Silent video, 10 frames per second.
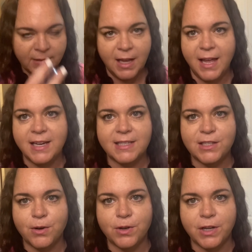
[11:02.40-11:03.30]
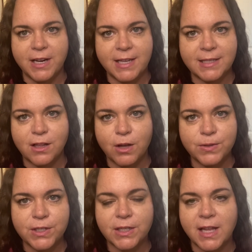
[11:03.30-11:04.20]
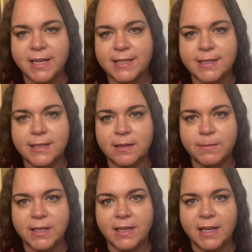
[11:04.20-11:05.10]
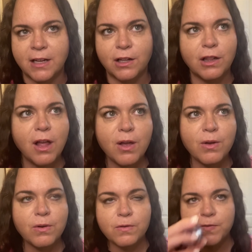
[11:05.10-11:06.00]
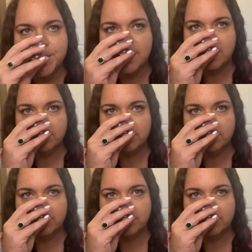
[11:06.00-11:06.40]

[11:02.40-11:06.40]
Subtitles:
And it's so good. It's close to like cinnamon and cloves.